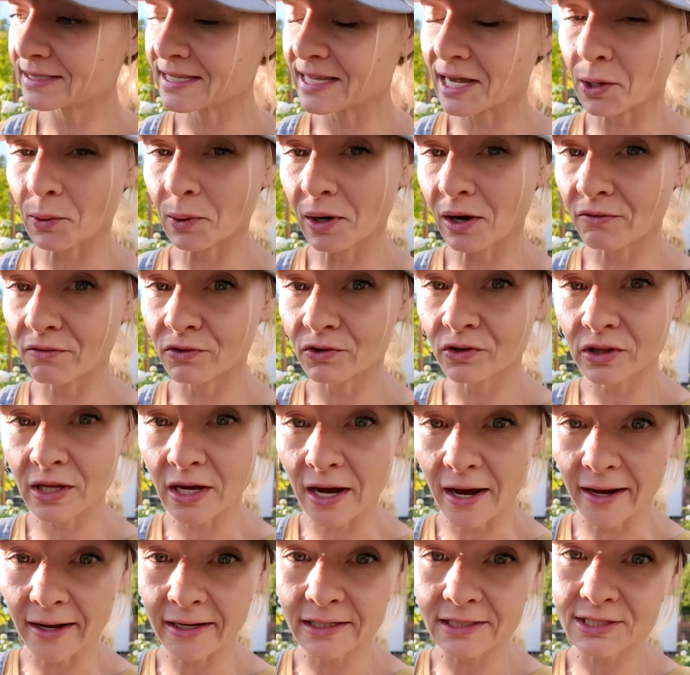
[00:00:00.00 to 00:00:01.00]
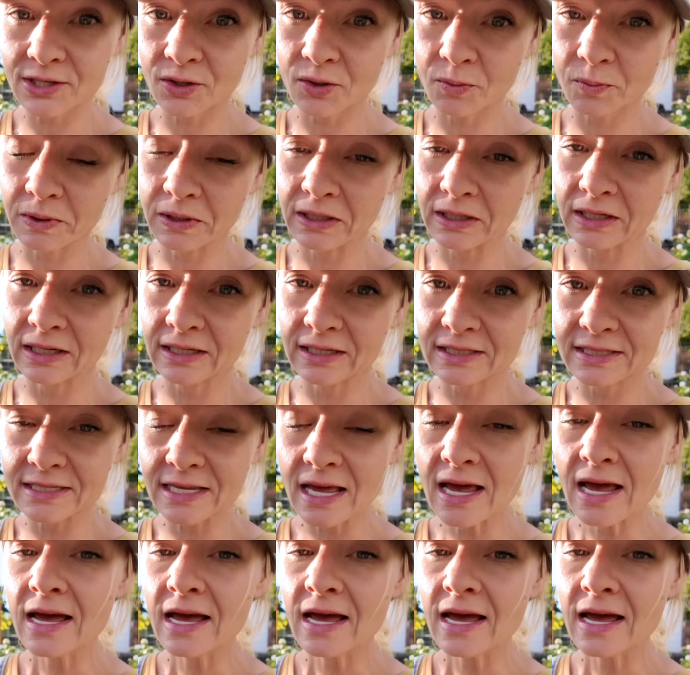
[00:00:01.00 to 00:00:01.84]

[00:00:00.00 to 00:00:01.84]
However, the Itoh peonies